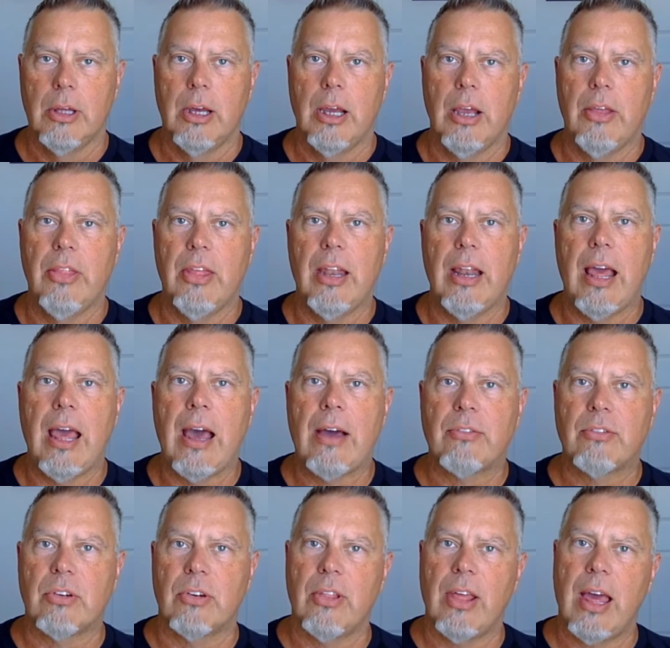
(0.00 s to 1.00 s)
And then
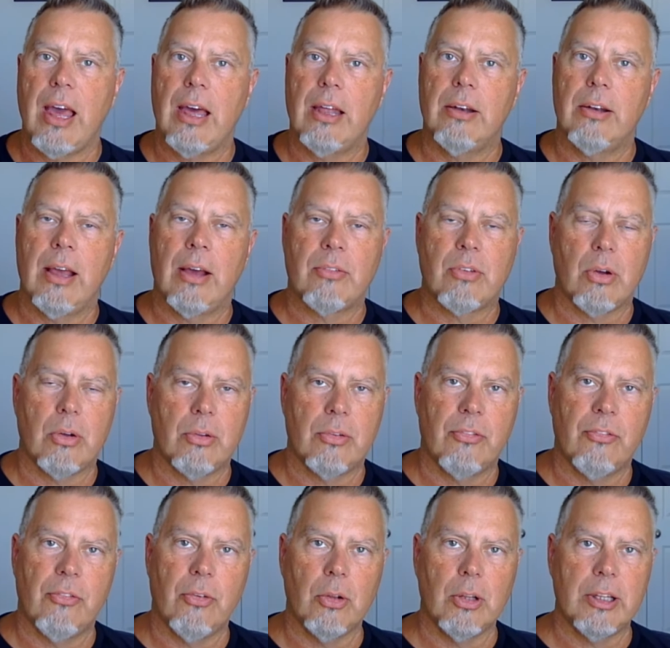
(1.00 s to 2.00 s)
after that, after I was
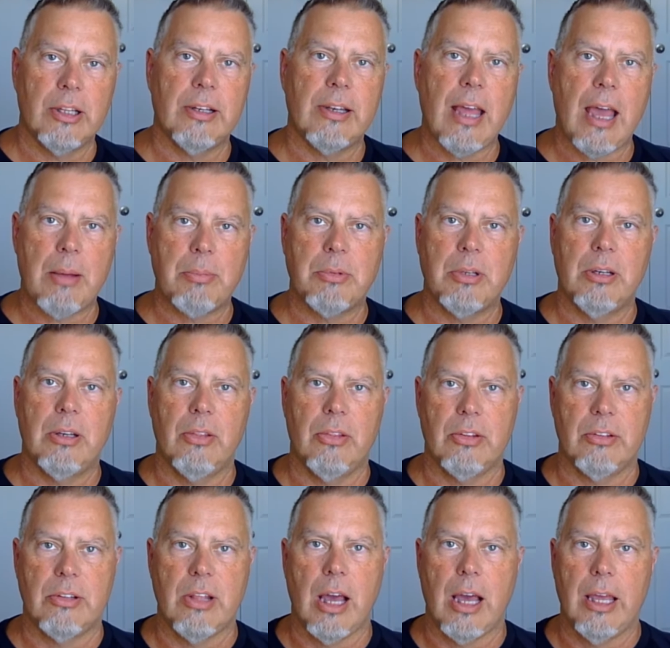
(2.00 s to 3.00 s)
fully adapted to
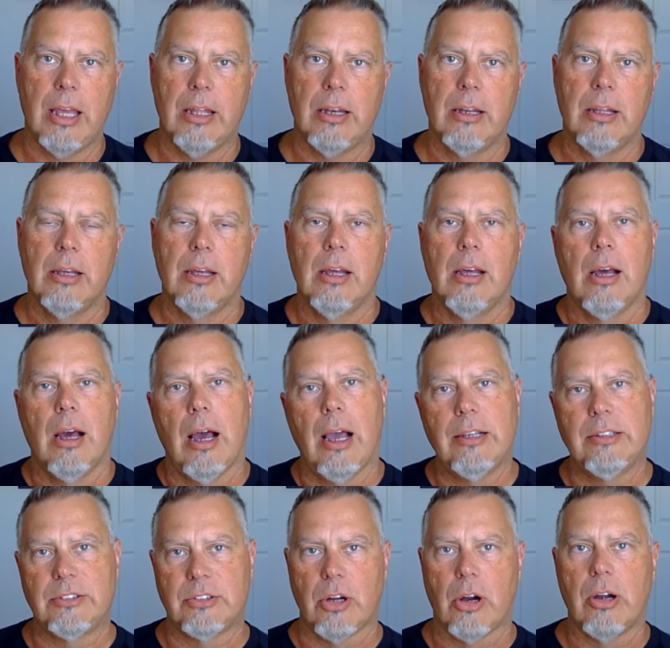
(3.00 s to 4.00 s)
this diet, I
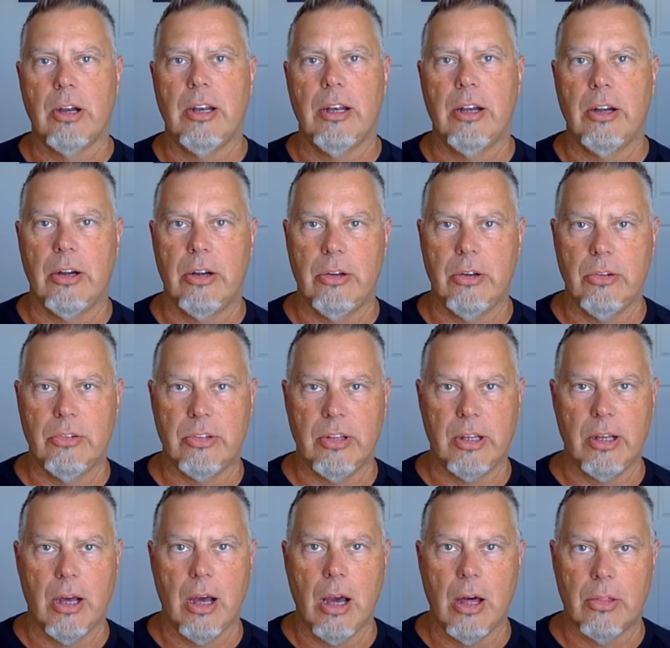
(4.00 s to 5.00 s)
started
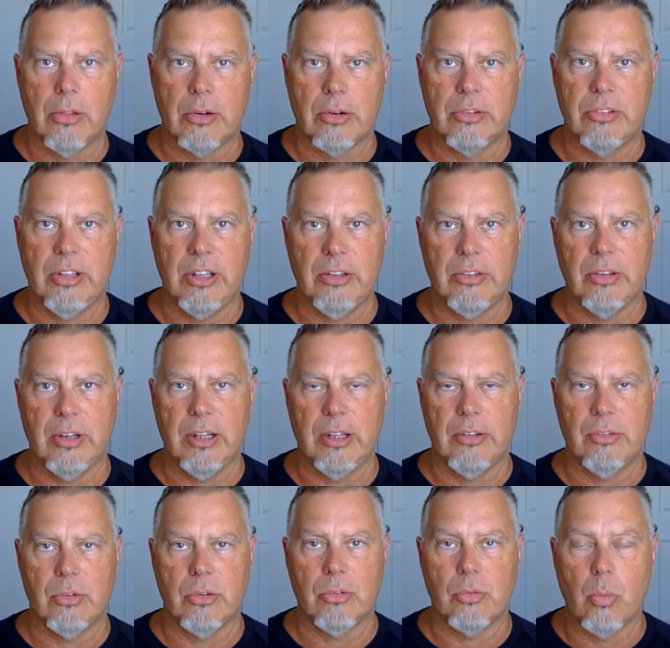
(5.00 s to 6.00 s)
introducing other
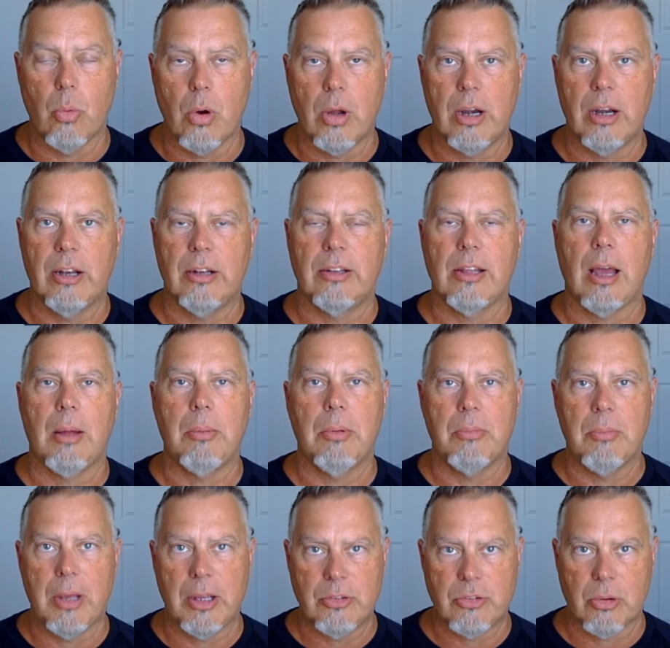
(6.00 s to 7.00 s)
seasonings just one at a time to
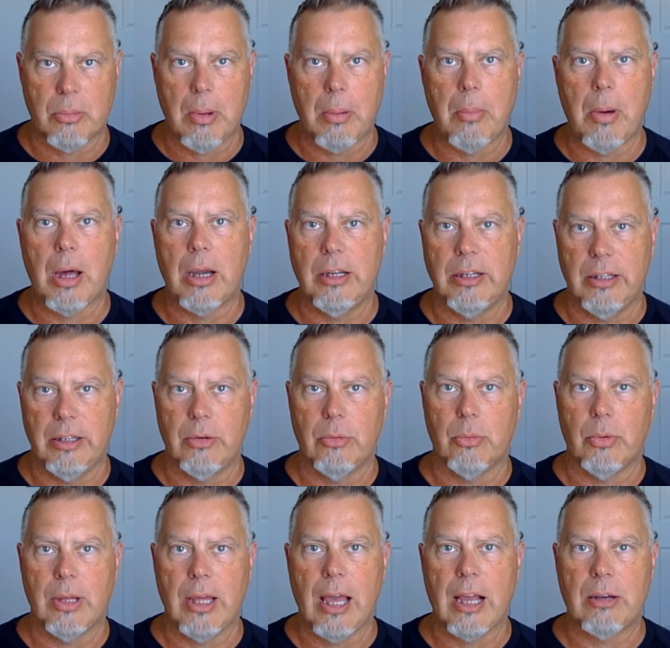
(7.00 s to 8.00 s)
make sure my body didn't
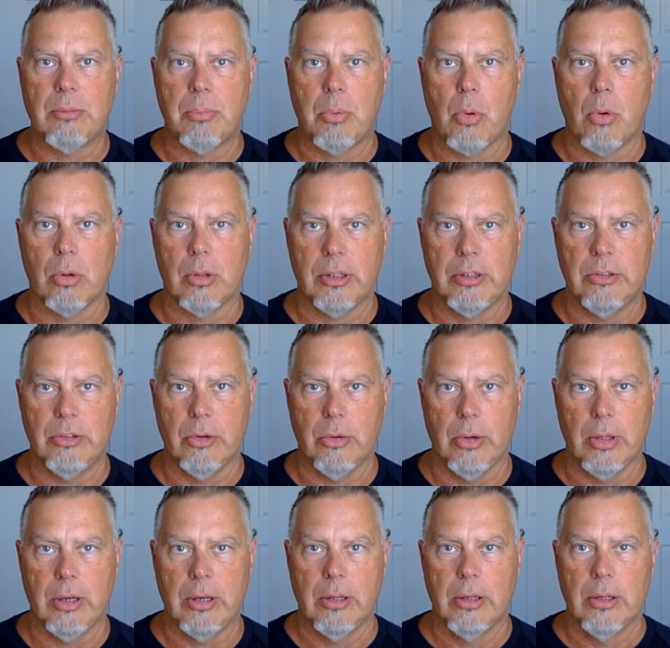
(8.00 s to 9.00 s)
react poorly to
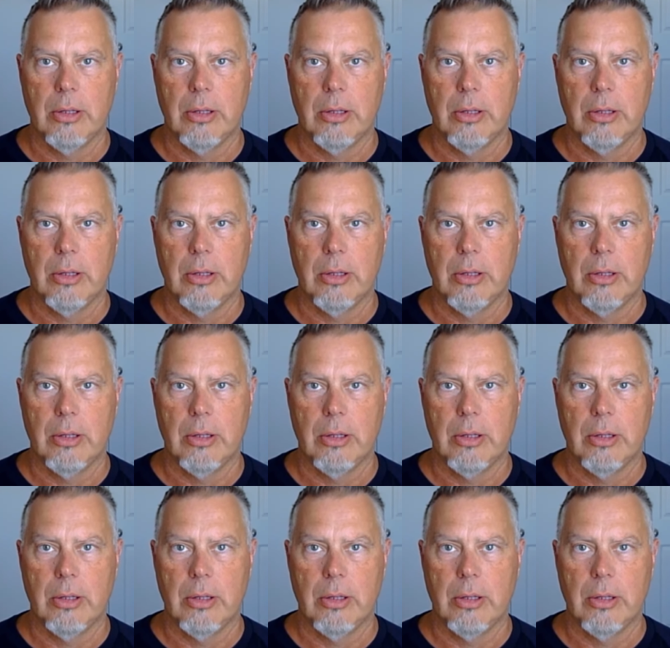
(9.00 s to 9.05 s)
it.